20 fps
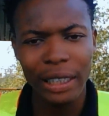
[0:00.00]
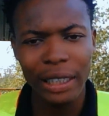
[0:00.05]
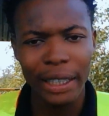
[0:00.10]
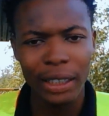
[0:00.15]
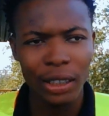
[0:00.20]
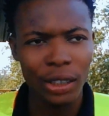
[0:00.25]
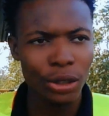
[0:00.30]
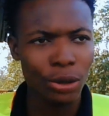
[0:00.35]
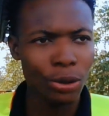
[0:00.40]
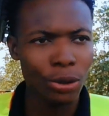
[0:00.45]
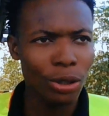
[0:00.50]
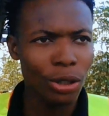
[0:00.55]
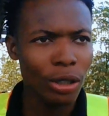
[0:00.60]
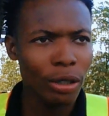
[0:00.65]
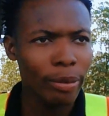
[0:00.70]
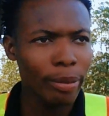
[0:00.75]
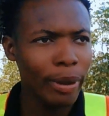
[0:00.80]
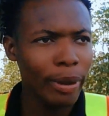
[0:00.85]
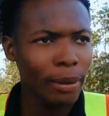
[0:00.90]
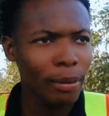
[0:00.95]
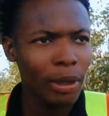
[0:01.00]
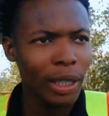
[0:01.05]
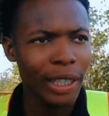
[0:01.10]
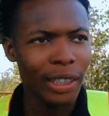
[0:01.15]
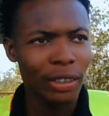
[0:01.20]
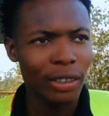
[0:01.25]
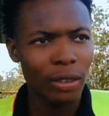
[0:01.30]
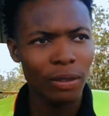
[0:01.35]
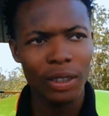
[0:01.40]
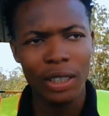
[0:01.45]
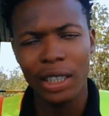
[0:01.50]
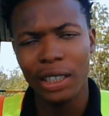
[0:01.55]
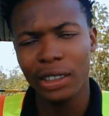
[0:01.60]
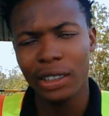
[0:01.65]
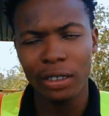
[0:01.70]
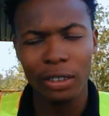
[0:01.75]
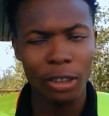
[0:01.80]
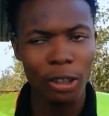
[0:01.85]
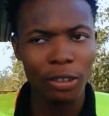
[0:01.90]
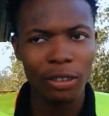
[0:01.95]
like the crude oil pipeline surveillance
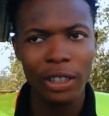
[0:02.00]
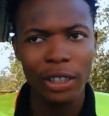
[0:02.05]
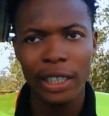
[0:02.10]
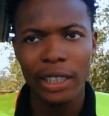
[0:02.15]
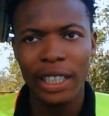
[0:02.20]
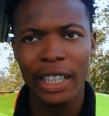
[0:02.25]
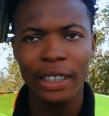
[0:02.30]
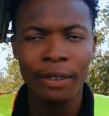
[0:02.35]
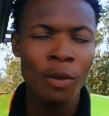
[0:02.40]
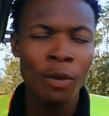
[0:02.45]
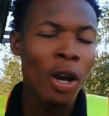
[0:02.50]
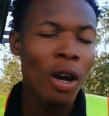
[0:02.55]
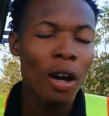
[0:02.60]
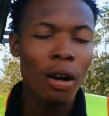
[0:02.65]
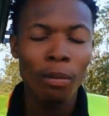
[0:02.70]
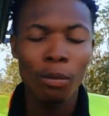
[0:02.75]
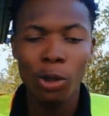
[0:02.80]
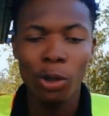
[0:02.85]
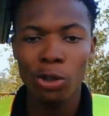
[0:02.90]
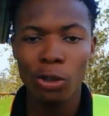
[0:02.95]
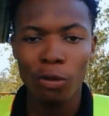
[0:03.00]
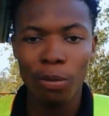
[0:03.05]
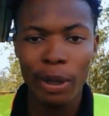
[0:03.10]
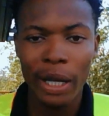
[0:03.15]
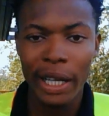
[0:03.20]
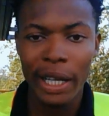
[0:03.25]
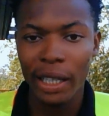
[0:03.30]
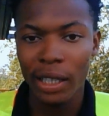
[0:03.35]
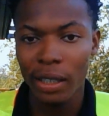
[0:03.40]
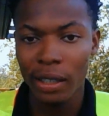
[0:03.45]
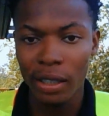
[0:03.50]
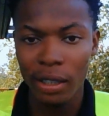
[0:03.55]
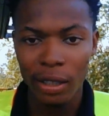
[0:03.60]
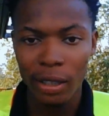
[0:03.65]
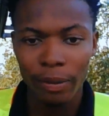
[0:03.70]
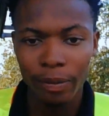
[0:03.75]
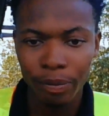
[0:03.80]
and stuff like that, most of my